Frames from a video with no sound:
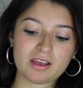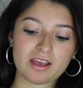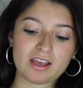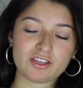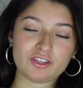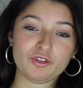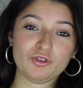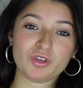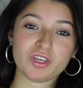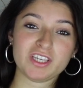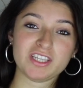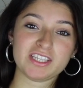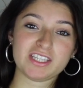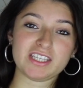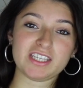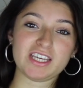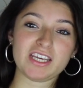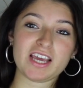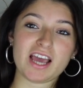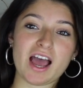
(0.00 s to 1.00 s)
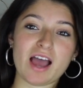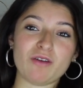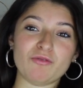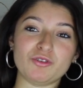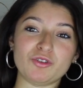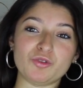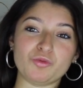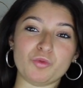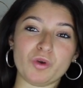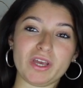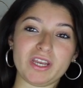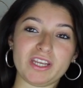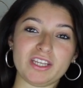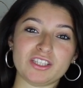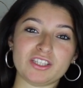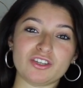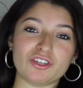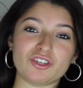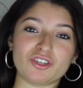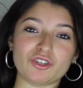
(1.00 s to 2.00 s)
As you can see, I was waiting
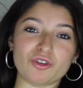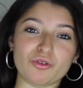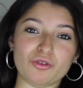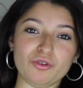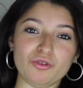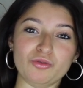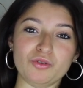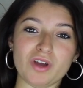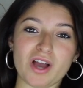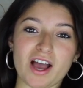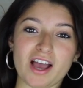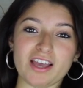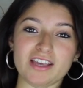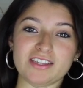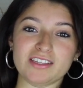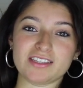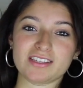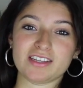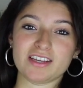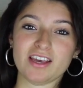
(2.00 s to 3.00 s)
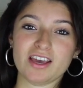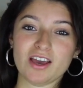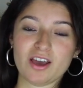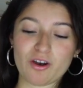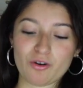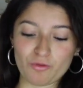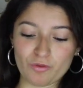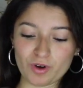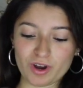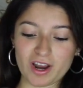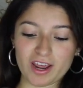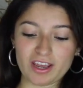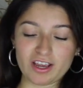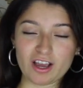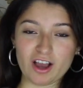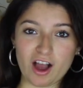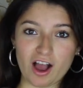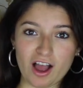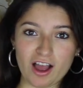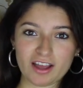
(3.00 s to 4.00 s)
to show you guys what I
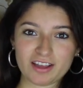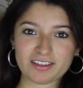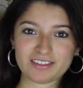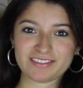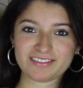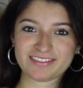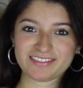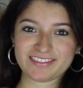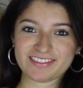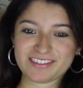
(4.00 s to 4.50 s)
got.